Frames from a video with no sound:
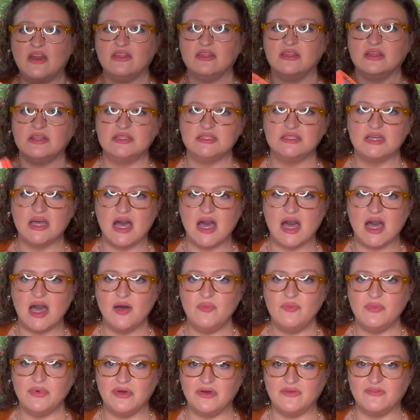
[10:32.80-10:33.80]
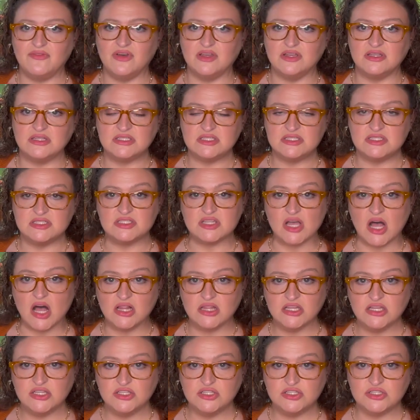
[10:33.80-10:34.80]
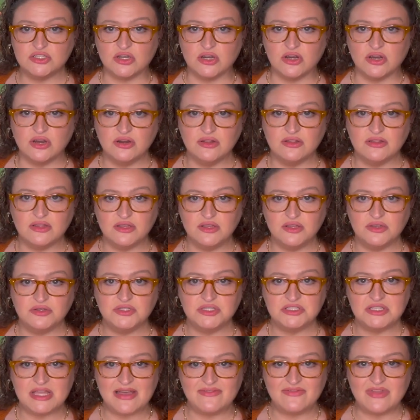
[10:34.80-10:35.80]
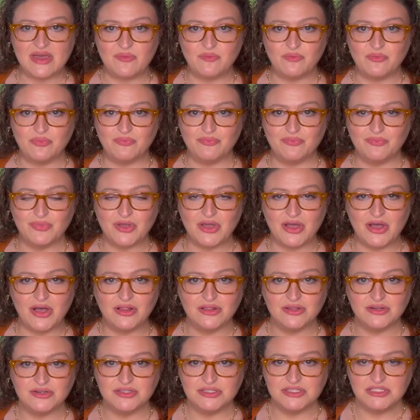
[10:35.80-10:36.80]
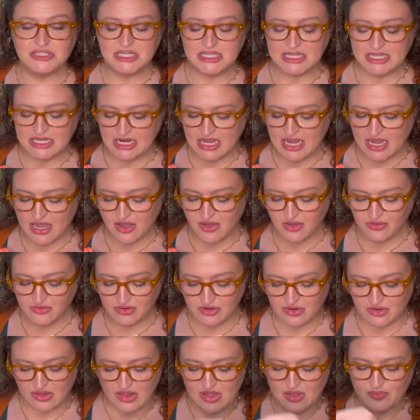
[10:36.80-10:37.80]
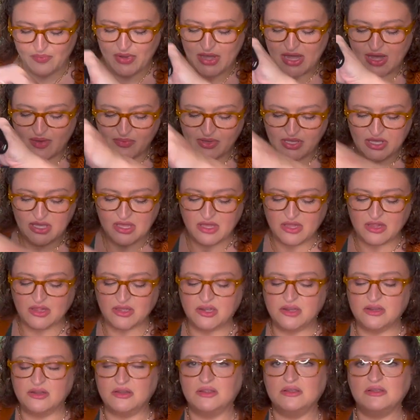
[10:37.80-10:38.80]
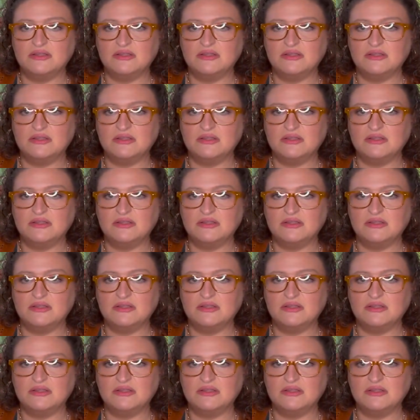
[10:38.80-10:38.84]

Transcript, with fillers: of the top of a solid shirt, and then you just have that color sticking out, you know, that pop of color, and